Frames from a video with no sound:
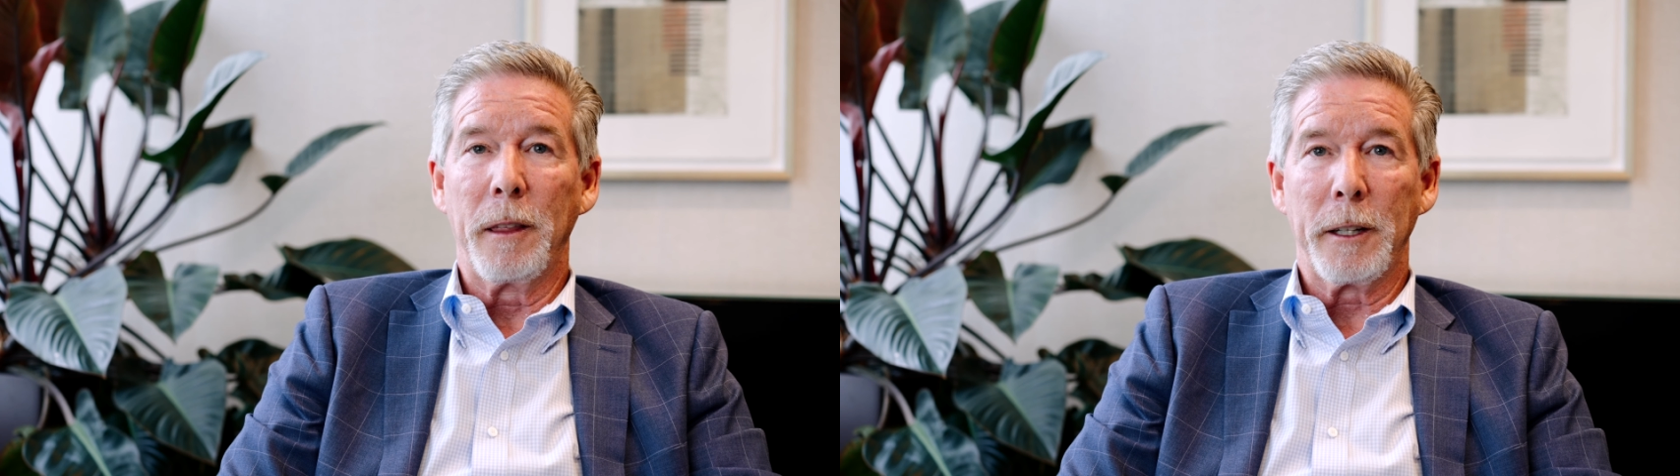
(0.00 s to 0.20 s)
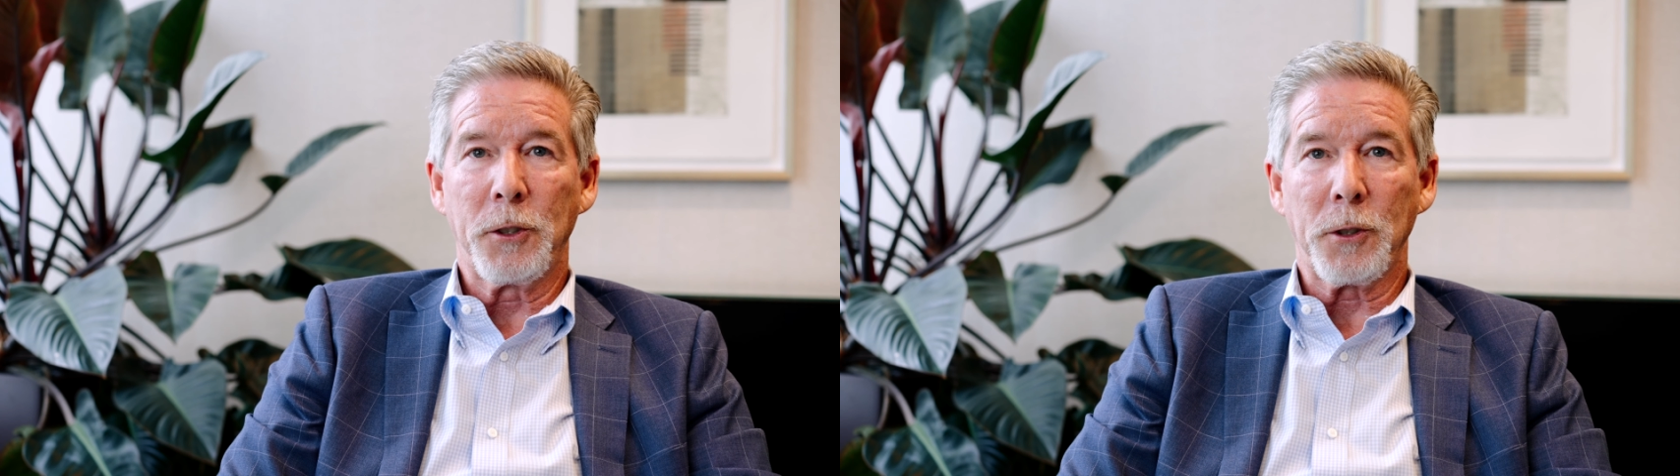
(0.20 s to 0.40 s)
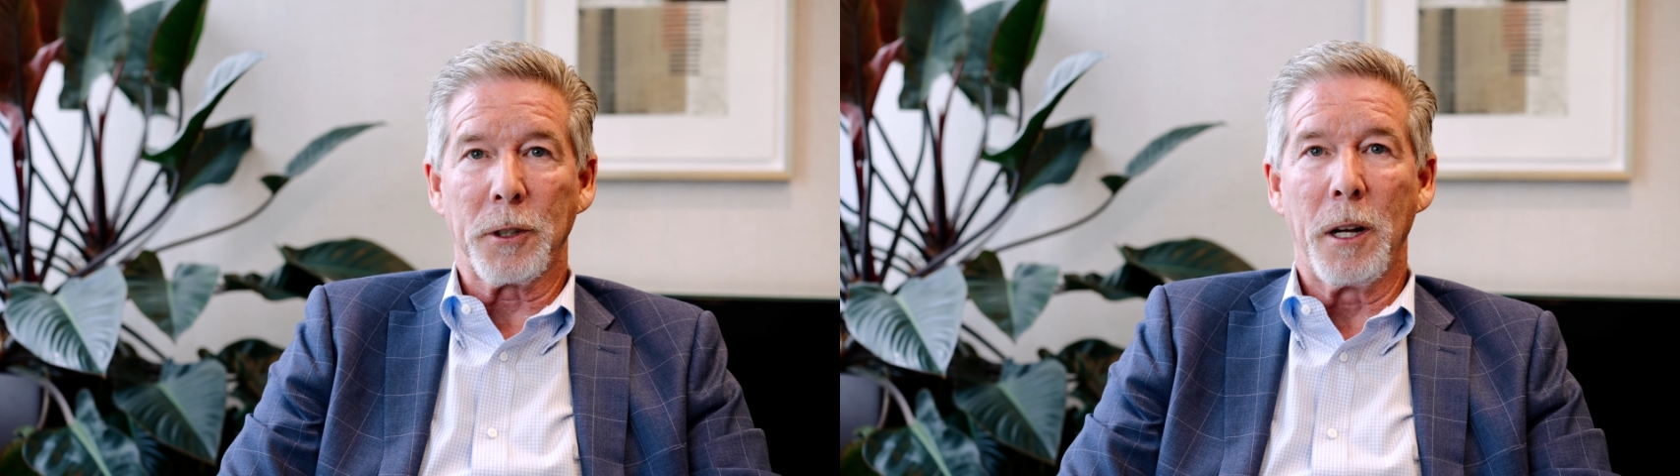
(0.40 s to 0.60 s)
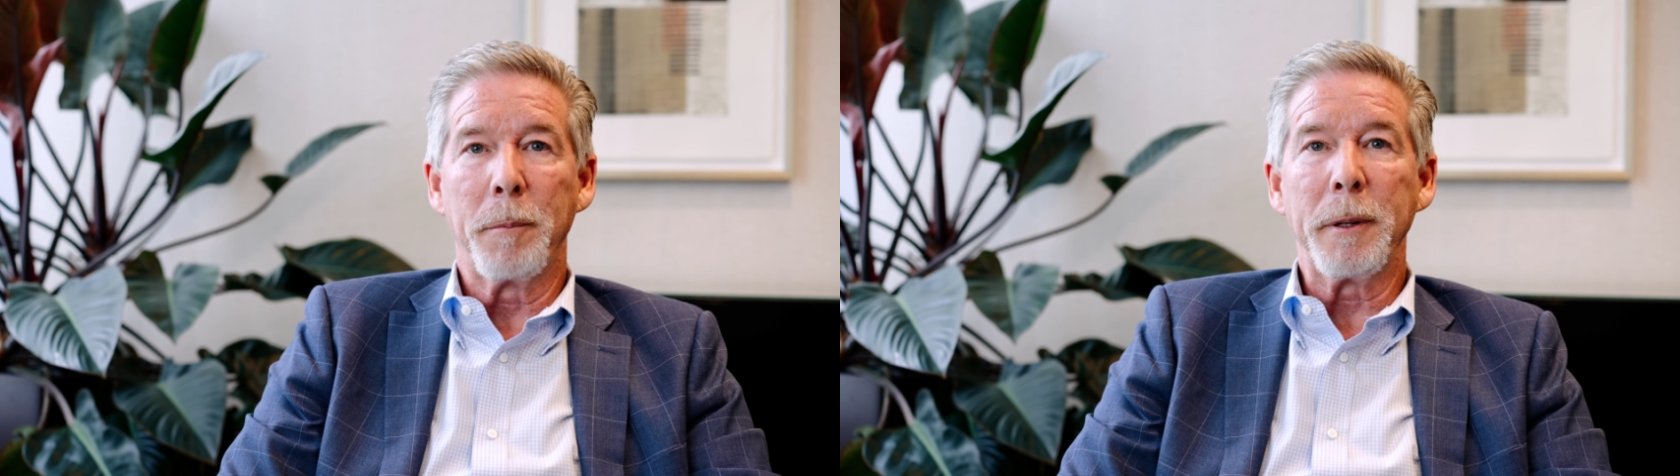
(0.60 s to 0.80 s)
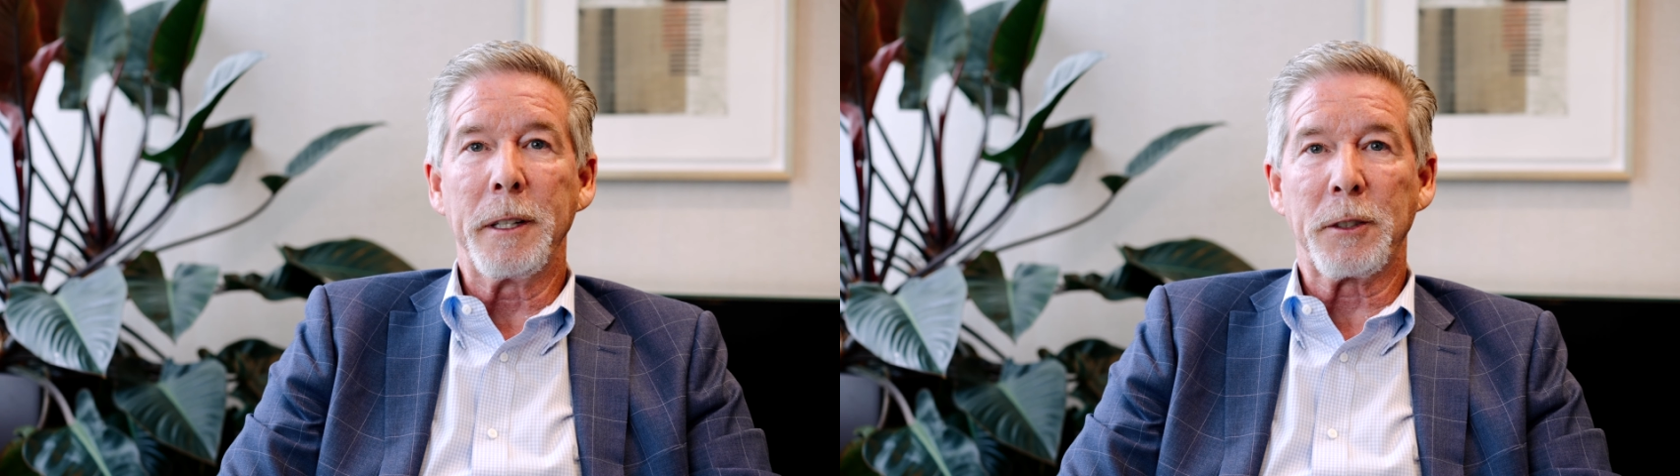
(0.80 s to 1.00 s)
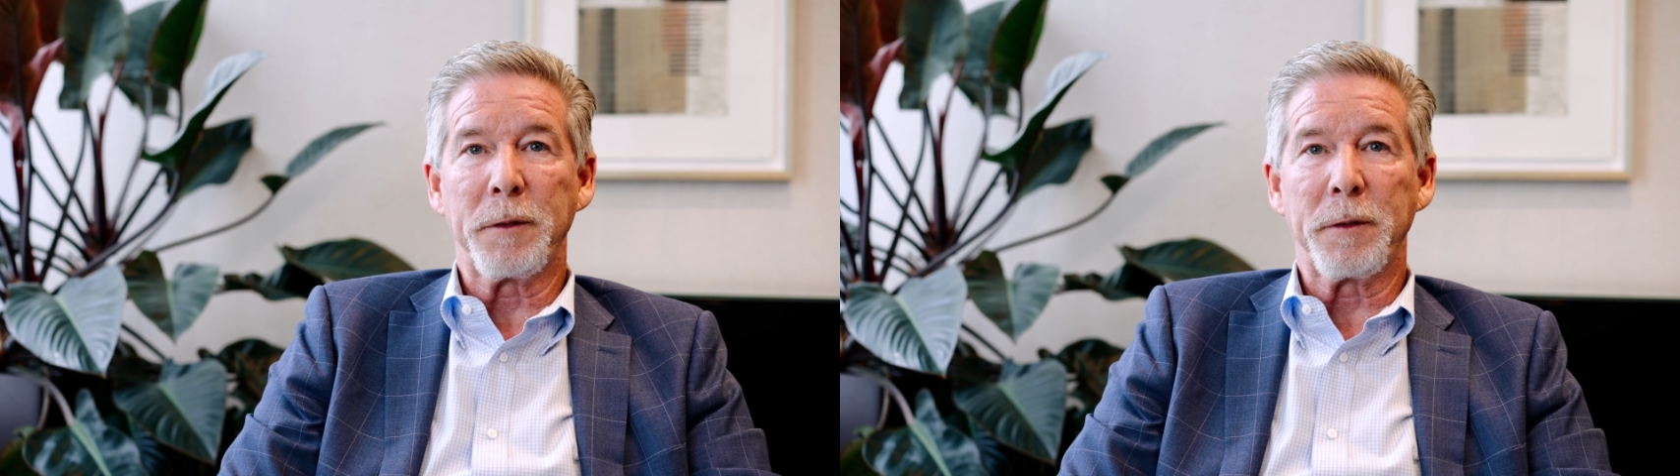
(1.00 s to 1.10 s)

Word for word: unless your company is